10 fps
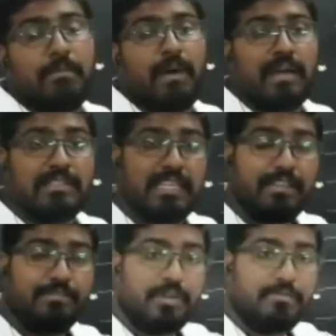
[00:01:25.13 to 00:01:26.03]

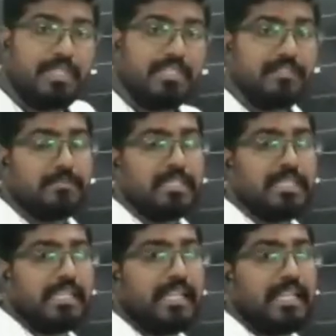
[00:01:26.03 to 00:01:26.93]
passing from this
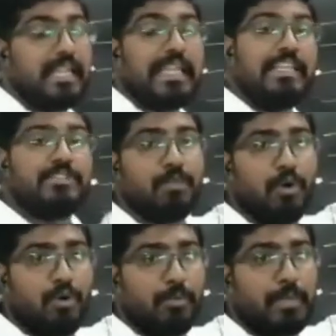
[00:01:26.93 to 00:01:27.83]
material is
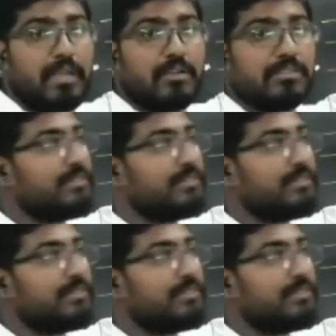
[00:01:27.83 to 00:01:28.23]
more. Because